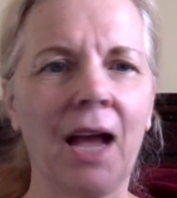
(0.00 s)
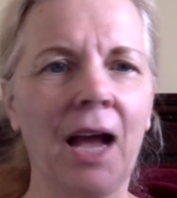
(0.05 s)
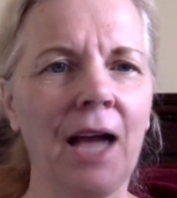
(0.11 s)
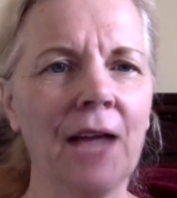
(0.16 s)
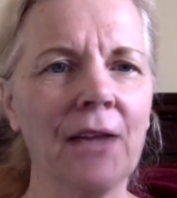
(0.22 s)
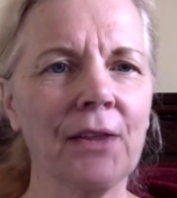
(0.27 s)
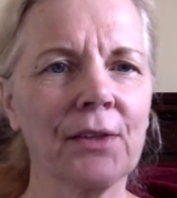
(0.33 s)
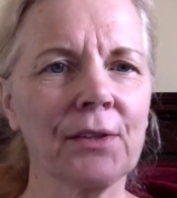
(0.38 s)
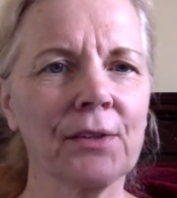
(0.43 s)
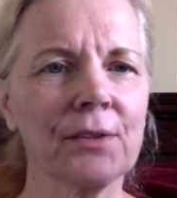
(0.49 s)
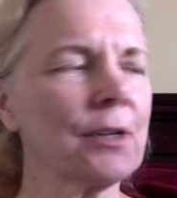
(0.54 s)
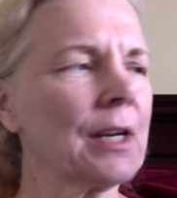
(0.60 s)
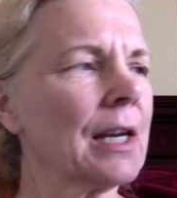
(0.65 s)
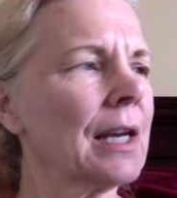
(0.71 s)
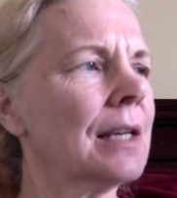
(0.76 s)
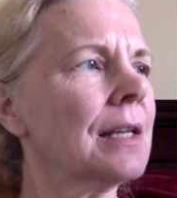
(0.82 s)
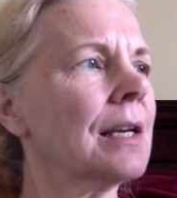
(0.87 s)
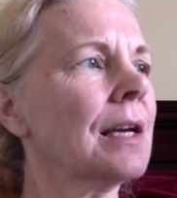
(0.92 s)
Hi, third
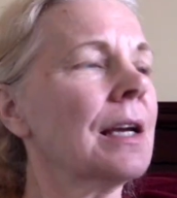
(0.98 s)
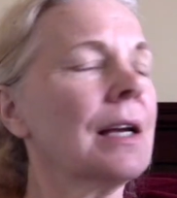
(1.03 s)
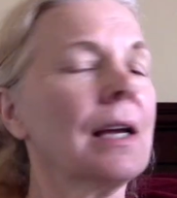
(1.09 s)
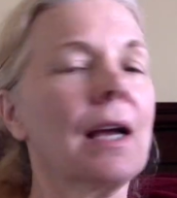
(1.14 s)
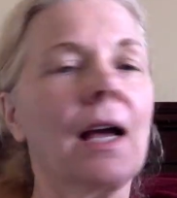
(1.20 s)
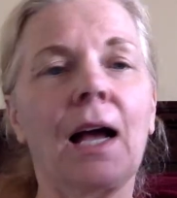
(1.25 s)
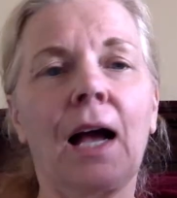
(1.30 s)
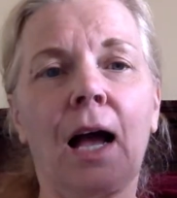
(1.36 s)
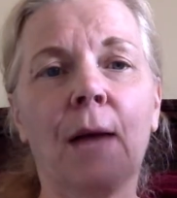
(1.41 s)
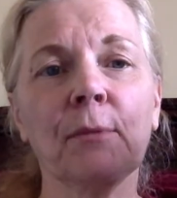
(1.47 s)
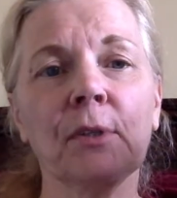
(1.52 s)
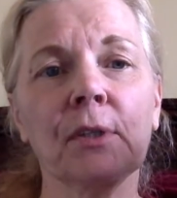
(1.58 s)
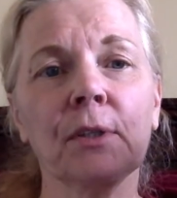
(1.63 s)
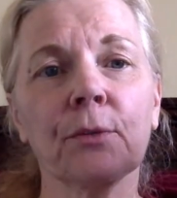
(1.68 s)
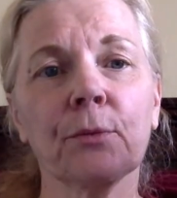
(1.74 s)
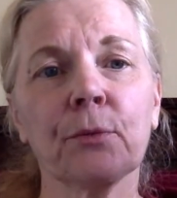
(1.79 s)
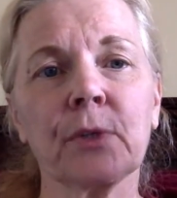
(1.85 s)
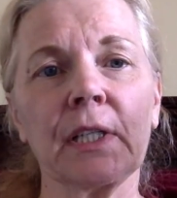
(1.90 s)
grade. I'm
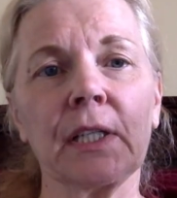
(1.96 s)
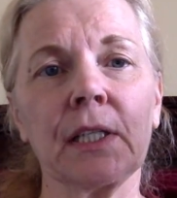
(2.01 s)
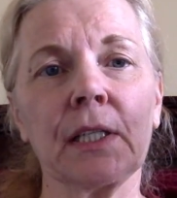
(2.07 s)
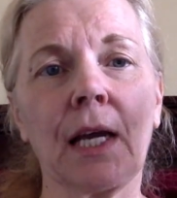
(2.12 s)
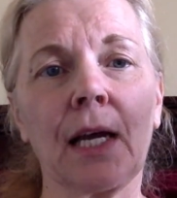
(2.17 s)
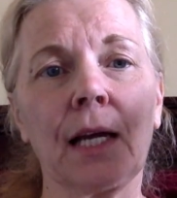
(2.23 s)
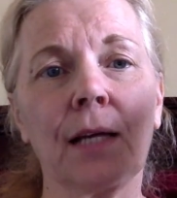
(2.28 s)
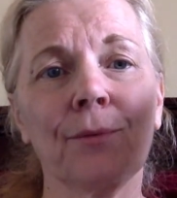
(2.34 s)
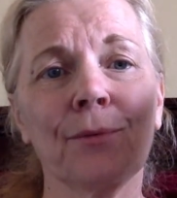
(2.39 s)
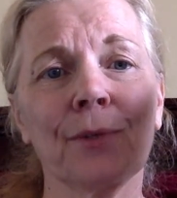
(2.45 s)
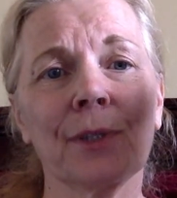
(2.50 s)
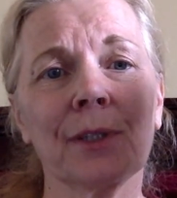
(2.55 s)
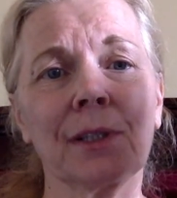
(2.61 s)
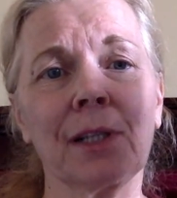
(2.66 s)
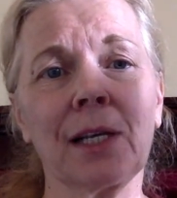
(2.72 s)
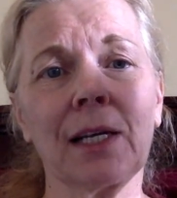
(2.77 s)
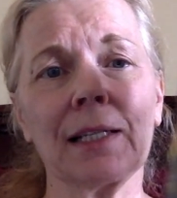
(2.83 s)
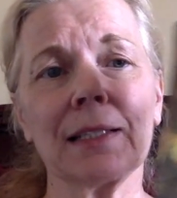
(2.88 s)
going to read. I
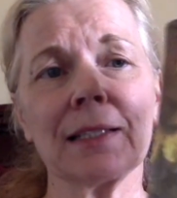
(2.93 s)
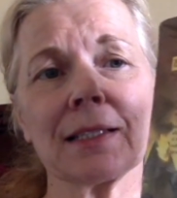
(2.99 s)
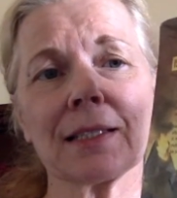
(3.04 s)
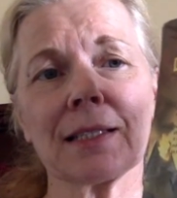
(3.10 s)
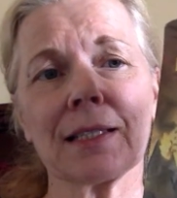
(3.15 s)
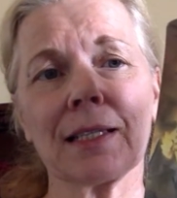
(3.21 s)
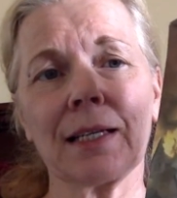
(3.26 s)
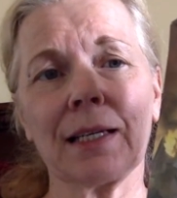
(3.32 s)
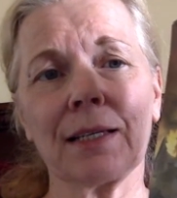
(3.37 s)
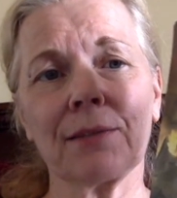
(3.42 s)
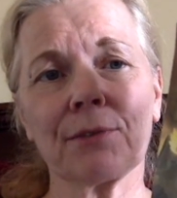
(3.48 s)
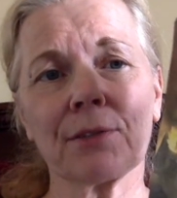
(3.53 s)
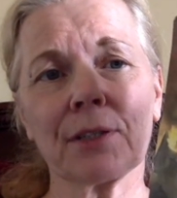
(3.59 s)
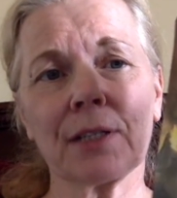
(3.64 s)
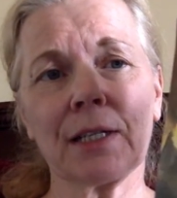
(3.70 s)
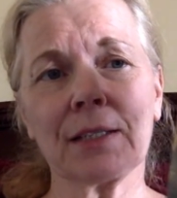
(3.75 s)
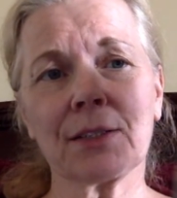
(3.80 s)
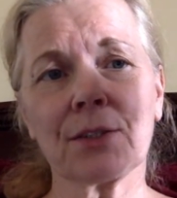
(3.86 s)
realized I
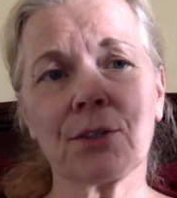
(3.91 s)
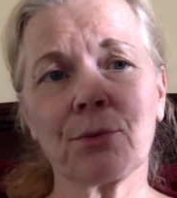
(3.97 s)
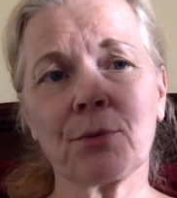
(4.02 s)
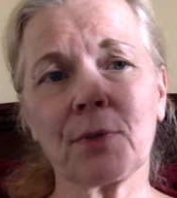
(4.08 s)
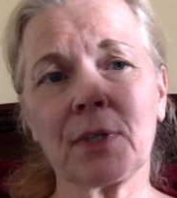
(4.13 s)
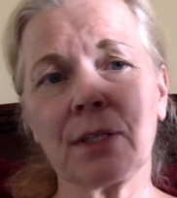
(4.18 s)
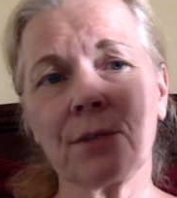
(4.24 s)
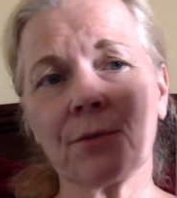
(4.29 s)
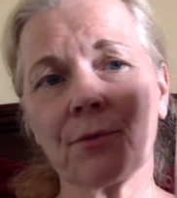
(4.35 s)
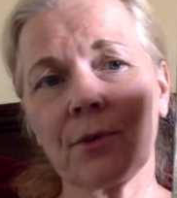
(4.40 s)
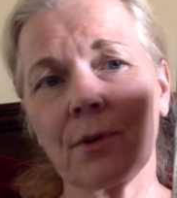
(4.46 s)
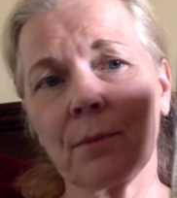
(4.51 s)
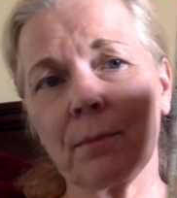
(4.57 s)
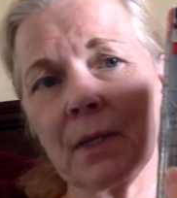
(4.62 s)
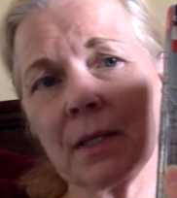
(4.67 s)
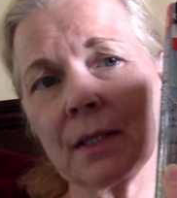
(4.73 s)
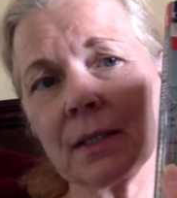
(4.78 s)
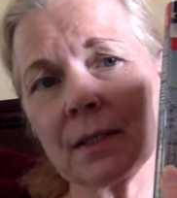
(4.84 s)
forgot to read
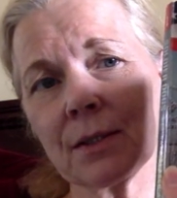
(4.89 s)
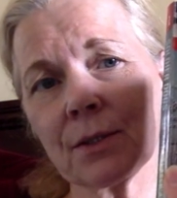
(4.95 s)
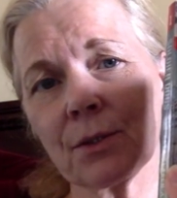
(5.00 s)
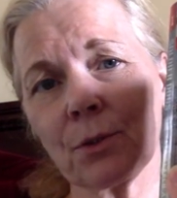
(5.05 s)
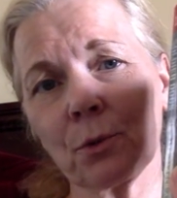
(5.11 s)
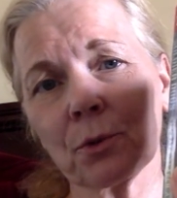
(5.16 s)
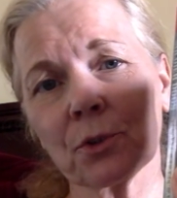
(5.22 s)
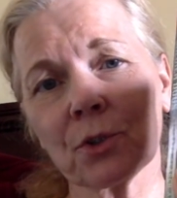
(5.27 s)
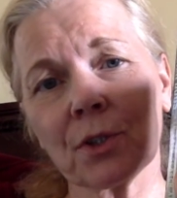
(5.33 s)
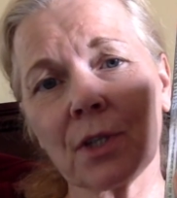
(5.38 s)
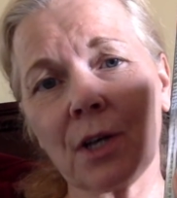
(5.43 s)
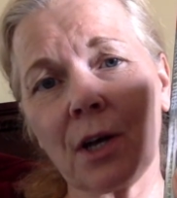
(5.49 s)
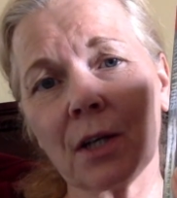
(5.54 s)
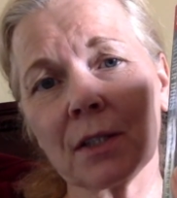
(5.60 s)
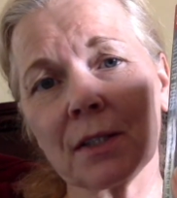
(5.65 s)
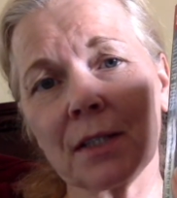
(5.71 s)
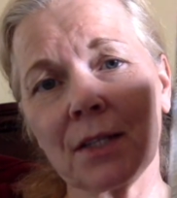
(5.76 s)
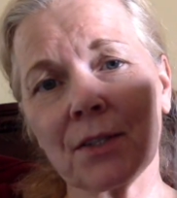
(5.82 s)
from Soldier
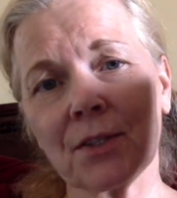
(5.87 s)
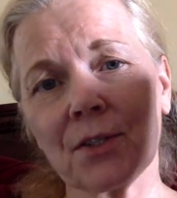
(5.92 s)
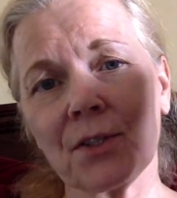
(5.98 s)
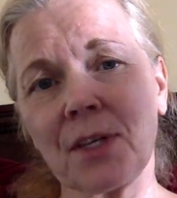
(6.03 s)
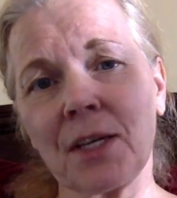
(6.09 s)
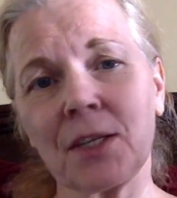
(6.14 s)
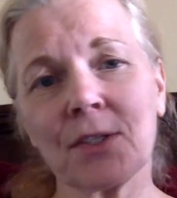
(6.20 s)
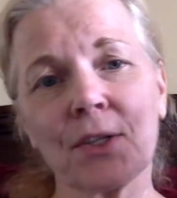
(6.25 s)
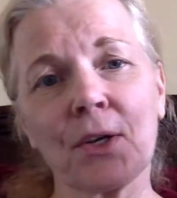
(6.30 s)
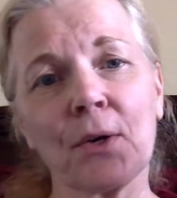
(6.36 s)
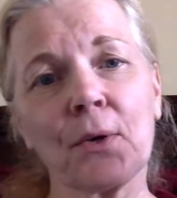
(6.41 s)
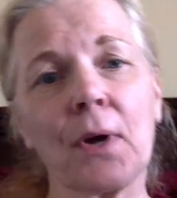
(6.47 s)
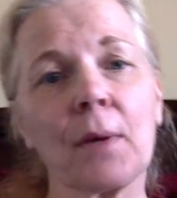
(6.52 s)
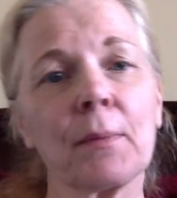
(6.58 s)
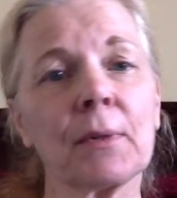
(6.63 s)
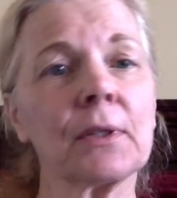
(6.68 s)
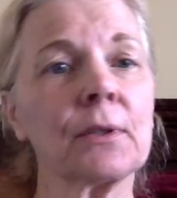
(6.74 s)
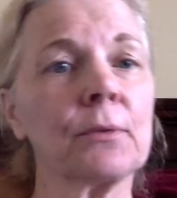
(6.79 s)
Dogs yesterday, so
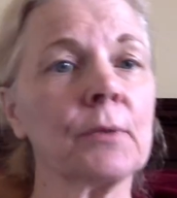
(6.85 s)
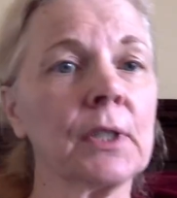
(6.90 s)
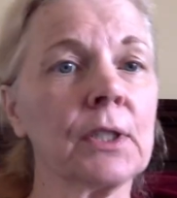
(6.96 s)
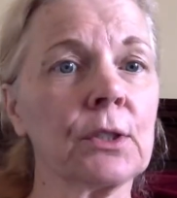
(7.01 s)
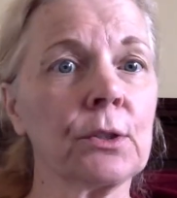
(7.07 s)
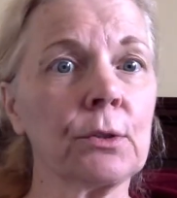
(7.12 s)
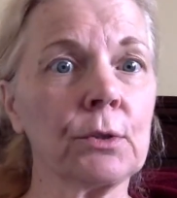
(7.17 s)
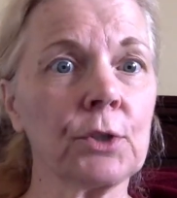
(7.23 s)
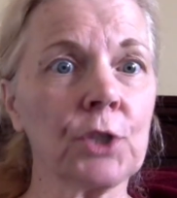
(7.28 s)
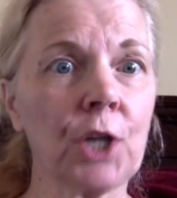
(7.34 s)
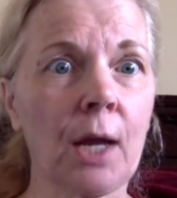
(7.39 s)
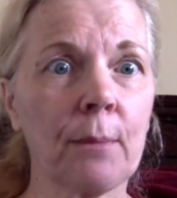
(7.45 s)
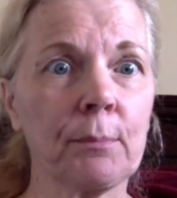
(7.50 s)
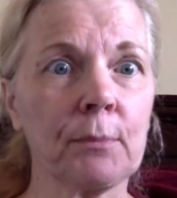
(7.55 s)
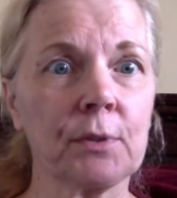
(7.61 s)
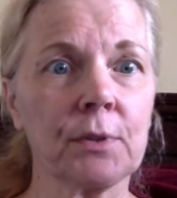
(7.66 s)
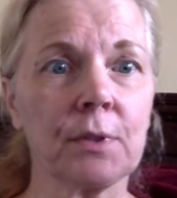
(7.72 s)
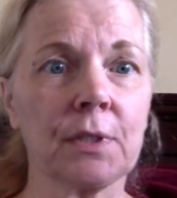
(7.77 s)
I'm going to read two
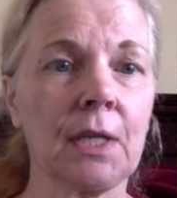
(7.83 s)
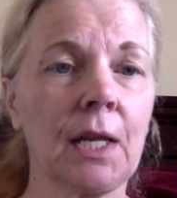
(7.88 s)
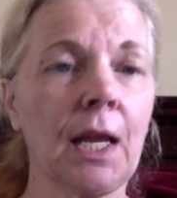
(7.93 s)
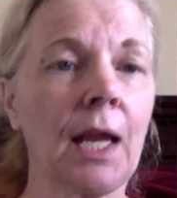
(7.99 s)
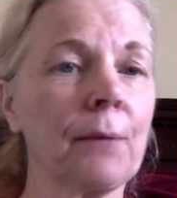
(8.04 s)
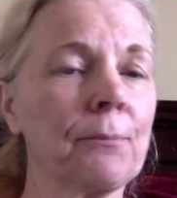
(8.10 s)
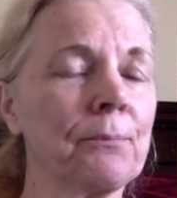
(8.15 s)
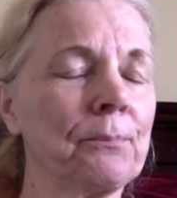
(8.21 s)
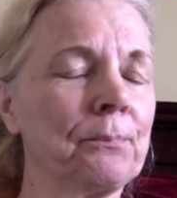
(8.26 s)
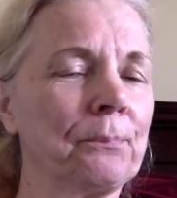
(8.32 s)
chapters today.